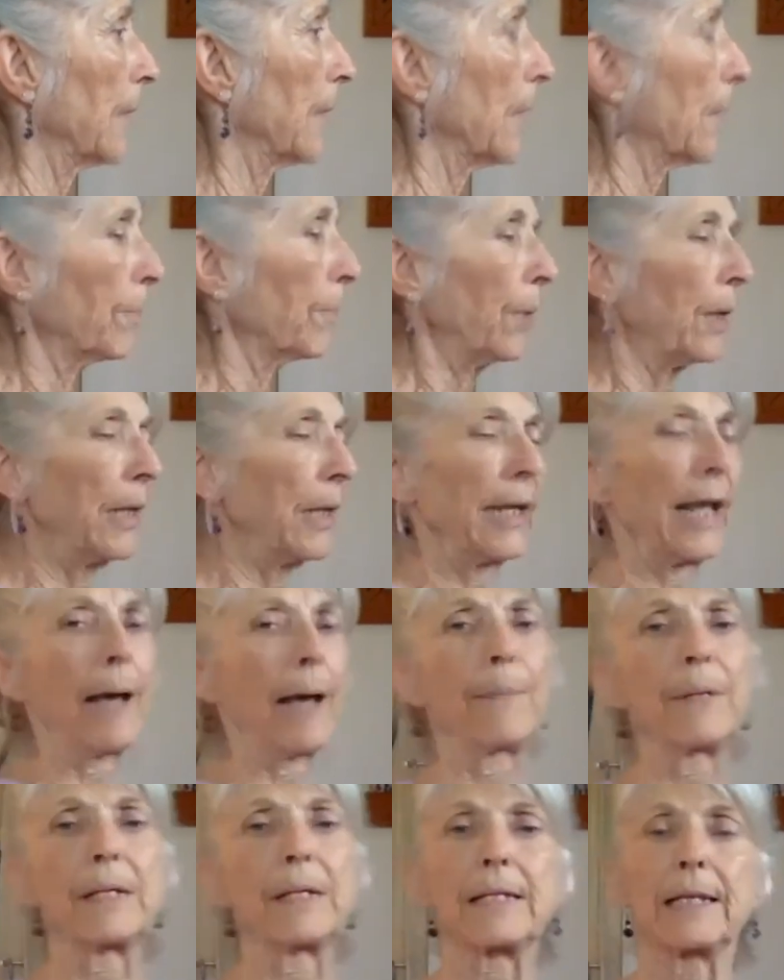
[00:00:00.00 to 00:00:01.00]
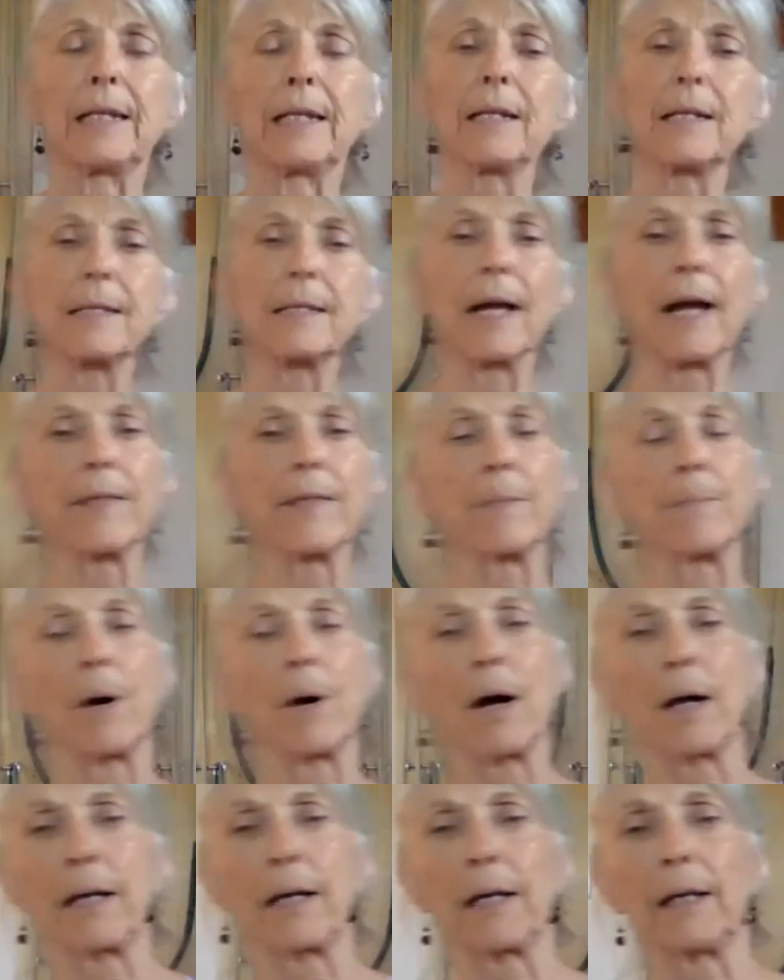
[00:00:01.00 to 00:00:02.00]
Breathing happens inside the
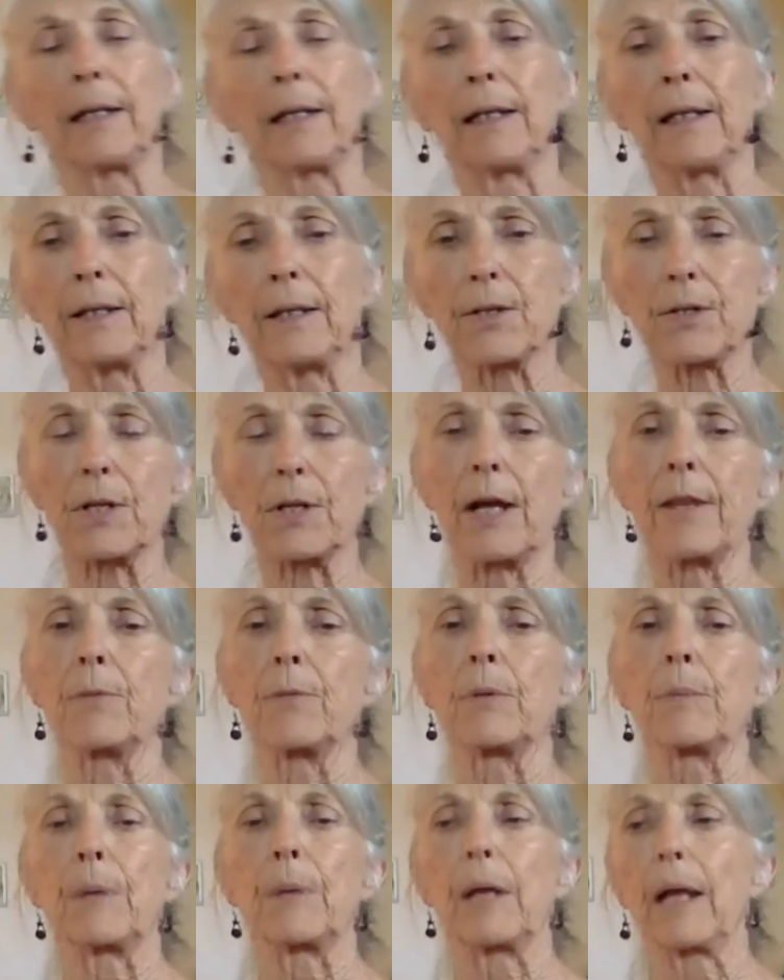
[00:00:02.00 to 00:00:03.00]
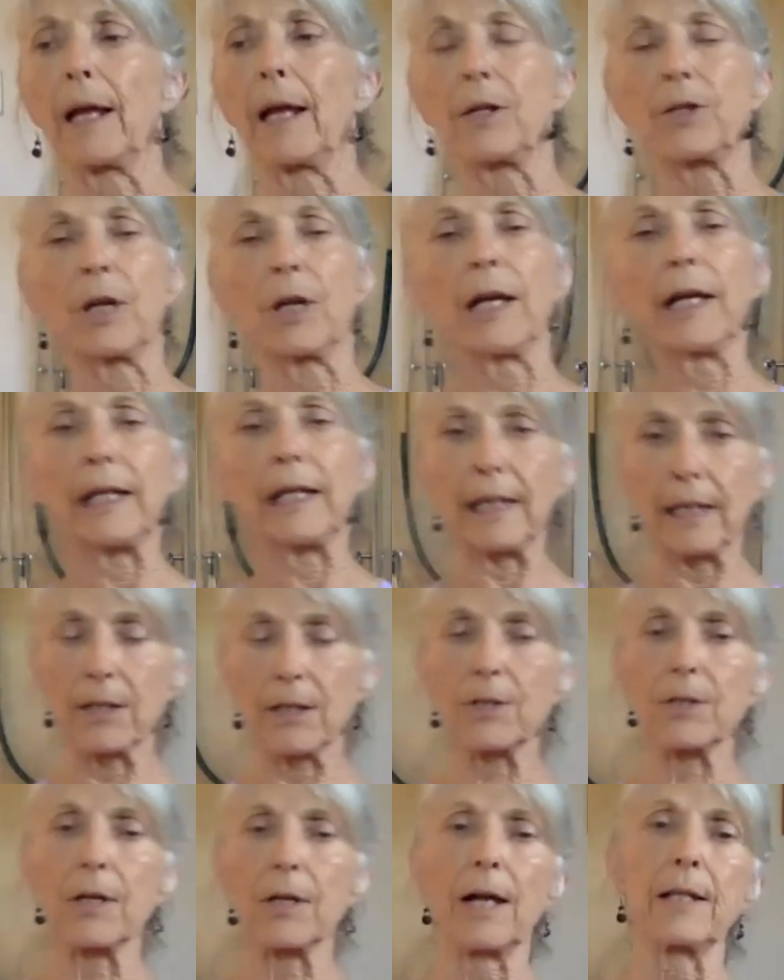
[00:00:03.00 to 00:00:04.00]
body, inside the rib cage,
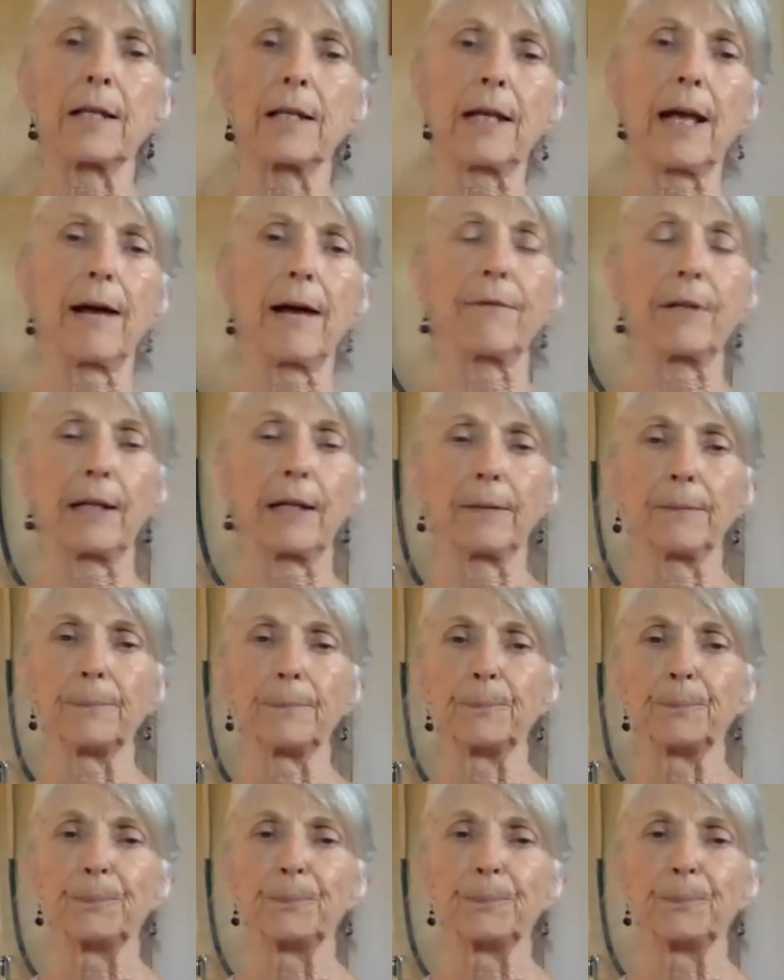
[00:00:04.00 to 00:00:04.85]
inside the cavity.